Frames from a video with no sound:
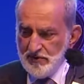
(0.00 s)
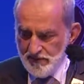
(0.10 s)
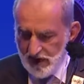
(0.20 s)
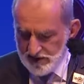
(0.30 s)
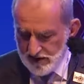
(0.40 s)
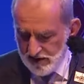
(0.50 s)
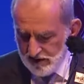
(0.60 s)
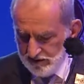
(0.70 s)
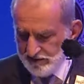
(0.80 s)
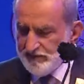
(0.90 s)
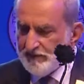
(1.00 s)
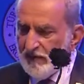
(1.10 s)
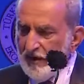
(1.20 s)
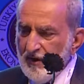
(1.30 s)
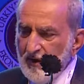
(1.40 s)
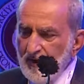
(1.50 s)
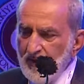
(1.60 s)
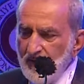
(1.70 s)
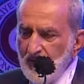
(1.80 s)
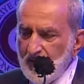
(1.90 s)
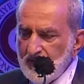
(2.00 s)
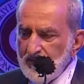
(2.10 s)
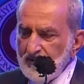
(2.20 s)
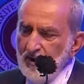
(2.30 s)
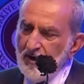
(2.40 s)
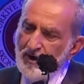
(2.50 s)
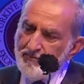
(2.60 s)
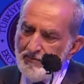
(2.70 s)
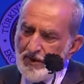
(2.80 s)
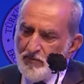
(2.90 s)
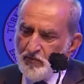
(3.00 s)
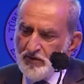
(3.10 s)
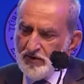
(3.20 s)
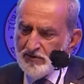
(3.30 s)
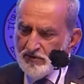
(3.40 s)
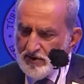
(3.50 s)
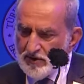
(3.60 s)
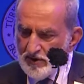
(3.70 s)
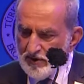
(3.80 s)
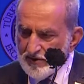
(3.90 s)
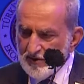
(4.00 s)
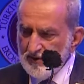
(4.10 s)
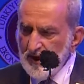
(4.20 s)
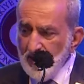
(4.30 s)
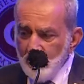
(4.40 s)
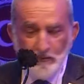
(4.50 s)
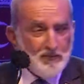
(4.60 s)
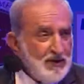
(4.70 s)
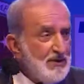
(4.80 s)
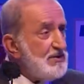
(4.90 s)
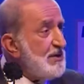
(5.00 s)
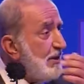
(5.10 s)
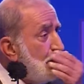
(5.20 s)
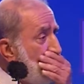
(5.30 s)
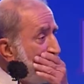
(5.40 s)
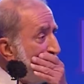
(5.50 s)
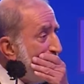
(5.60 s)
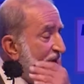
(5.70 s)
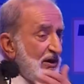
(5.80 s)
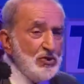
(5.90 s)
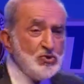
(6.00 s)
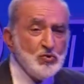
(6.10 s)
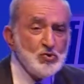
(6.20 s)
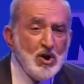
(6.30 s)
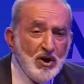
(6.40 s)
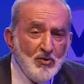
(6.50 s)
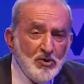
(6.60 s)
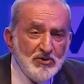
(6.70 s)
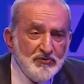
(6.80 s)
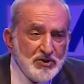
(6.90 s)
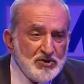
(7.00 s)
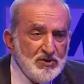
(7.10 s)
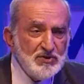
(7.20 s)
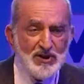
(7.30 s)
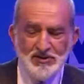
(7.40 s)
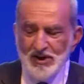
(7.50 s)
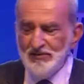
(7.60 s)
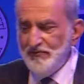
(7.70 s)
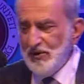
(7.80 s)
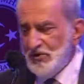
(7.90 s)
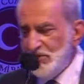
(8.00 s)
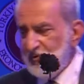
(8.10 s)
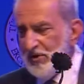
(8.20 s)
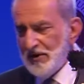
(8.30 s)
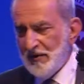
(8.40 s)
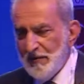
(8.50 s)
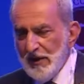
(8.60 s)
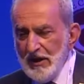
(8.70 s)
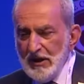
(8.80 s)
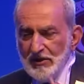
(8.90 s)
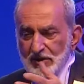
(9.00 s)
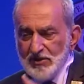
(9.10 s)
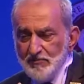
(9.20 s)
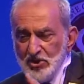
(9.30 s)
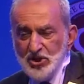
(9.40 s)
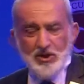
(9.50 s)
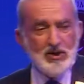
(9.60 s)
faster. Right, I'm moving to the others. Now, there's another one. It shows you how inventions work. This machine